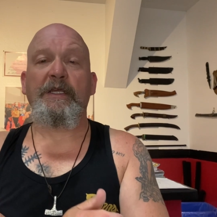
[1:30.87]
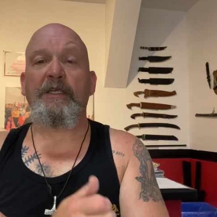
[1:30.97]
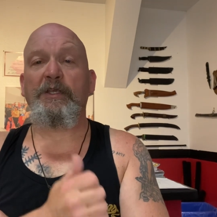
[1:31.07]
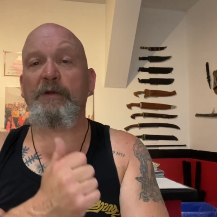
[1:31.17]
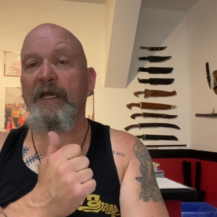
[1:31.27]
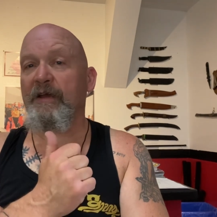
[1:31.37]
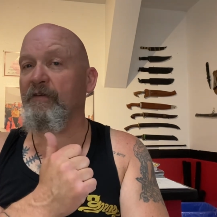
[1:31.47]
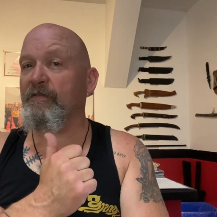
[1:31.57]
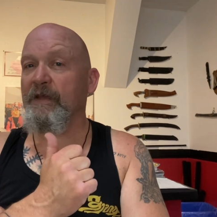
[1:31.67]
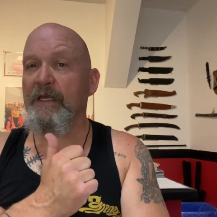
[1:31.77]
You
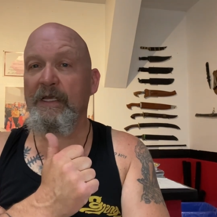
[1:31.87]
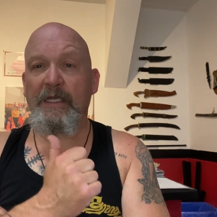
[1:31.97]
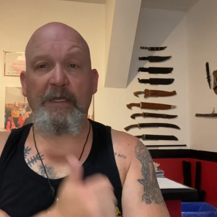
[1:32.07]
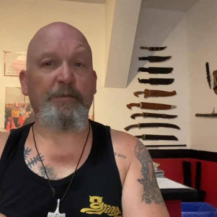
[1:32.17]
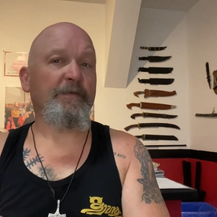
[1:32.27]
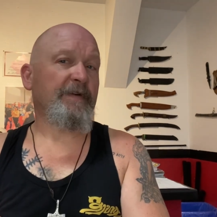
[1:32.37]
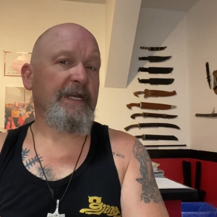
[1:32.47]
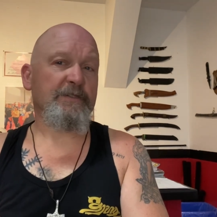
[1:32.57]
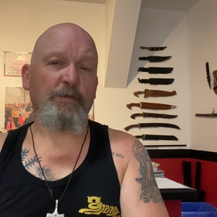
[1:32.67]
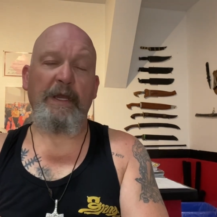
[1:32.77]
have
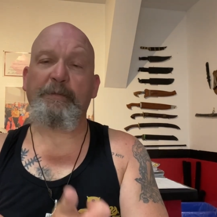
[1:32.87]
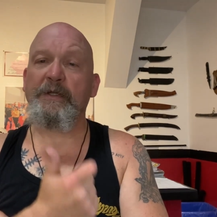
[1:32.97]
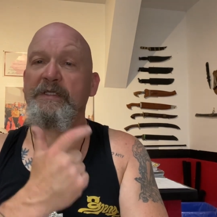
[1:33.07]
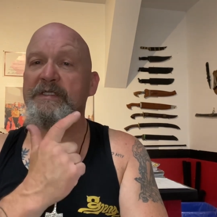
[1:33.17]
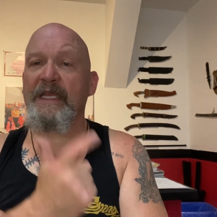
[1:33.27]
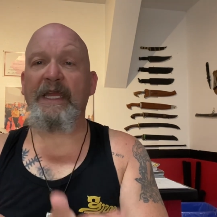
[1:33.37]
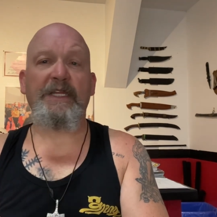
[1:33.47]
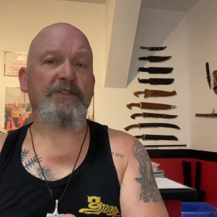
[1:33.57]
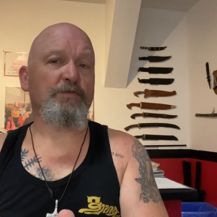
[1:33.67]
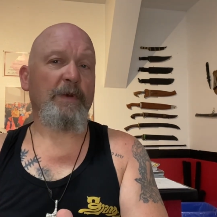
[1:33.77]
improvised weapons,
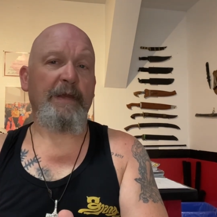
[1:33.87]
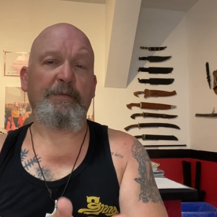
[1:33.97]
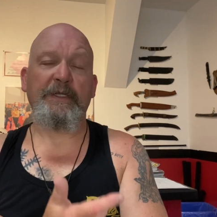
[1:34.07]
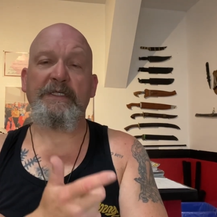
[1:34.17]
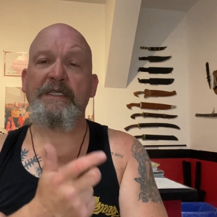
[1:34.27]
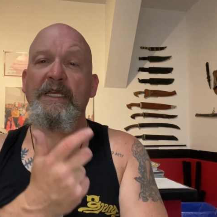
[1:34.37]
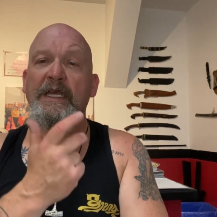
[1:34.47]
edged weapons,